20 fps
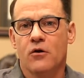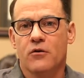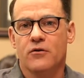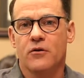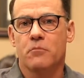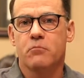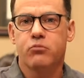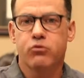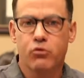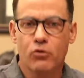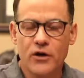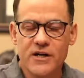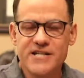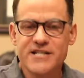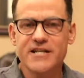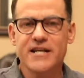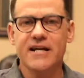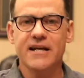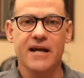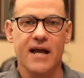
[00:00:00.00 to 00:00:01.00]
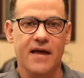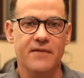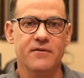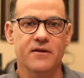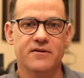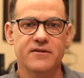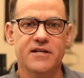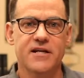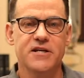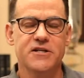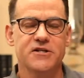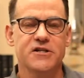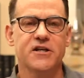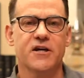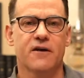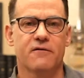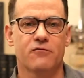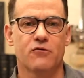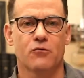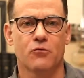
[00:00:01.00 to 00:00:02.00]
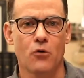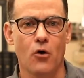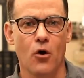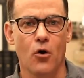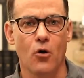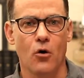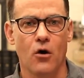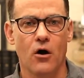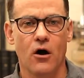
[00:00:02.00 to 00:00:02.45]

the preaching and the teaching of the role,